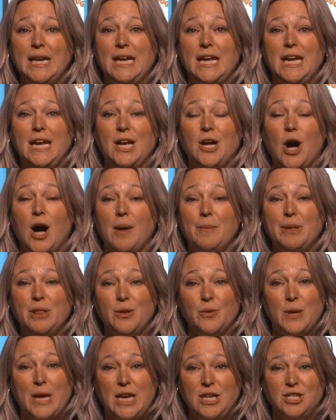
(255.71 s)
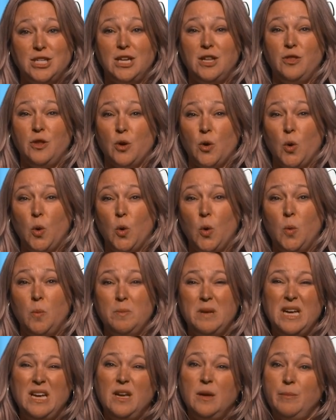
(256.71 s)
a common location in their home,
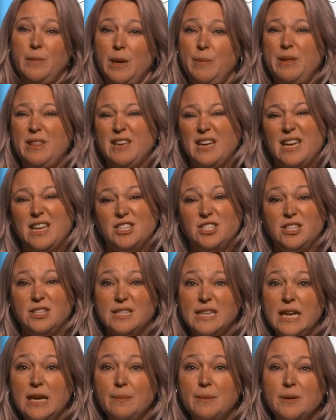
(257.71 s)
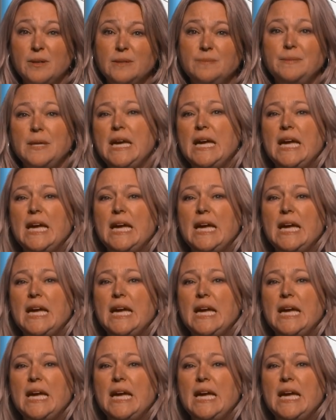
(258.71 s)
maybe the kitchen table.